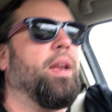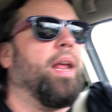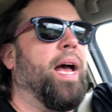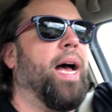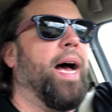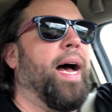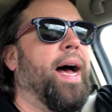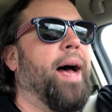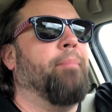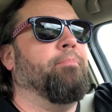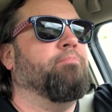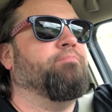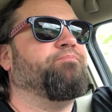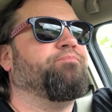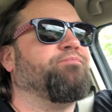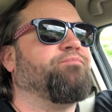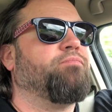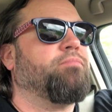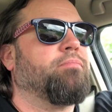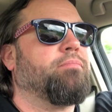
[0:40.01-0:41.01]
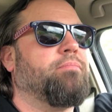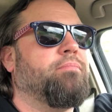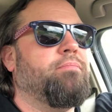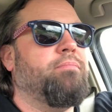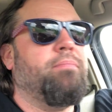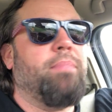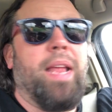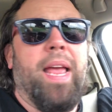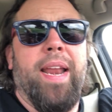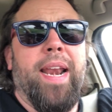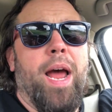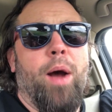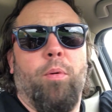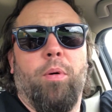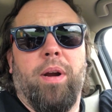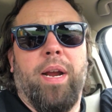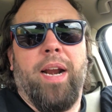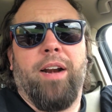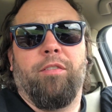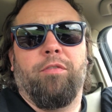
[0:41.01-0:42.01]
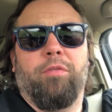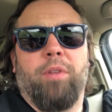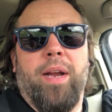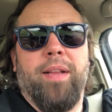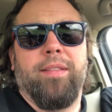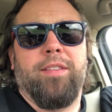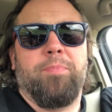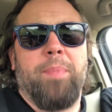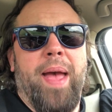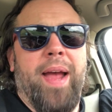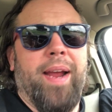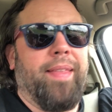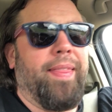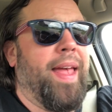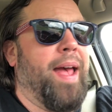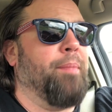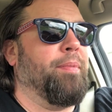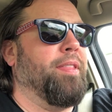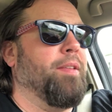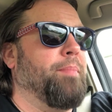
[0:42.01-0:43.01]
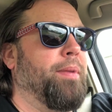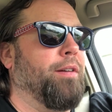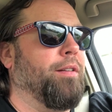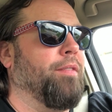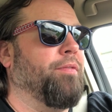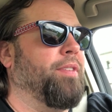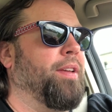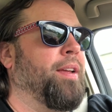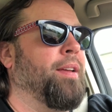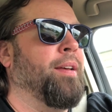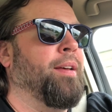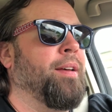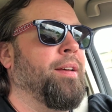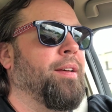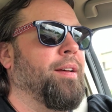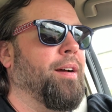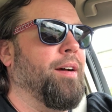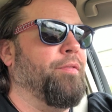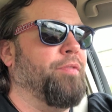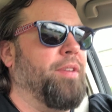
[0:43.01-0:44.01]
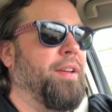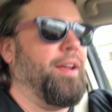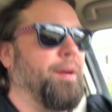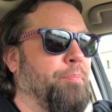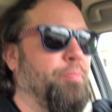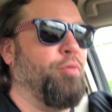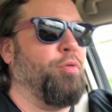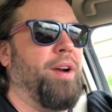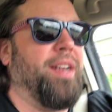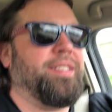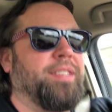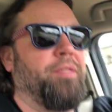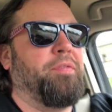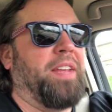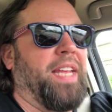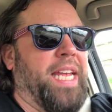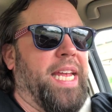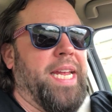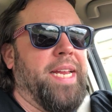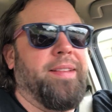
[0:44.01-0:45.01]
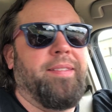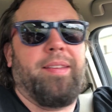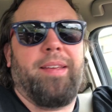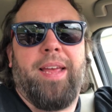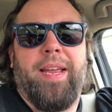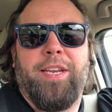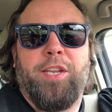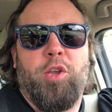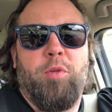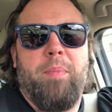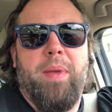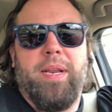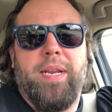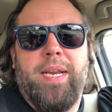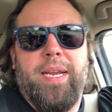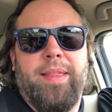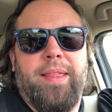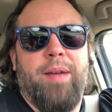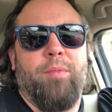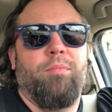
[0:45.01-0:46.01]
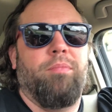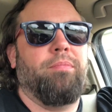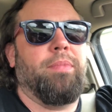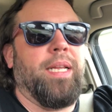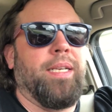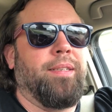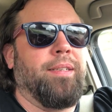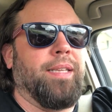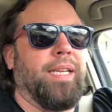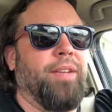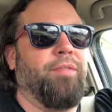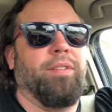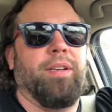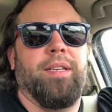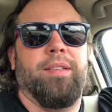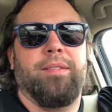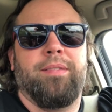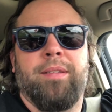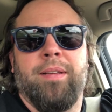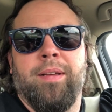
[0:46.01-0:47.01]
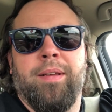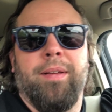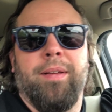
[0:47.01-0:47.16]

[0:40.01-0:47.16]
And now we're kind of right smack dab in the middle of the oppressive heat and humidity that Cleveland is